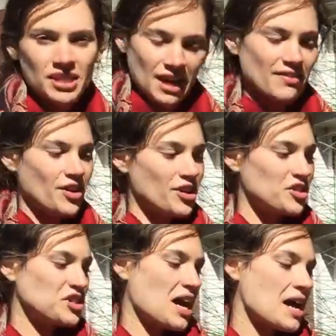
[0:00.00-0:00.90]
have a harder
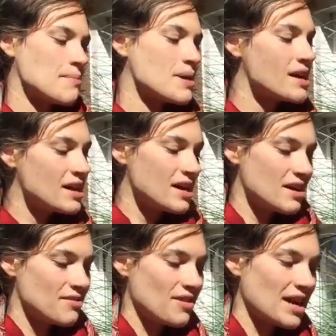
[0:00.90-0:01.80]
time
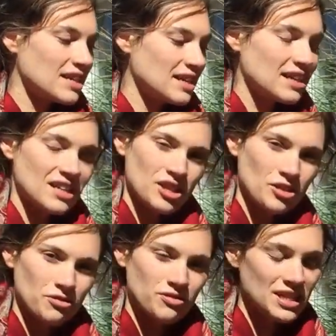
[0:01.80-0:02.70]
finding
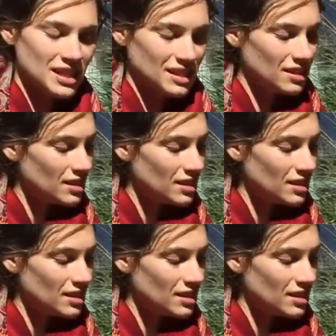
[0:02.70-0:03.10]
their feed.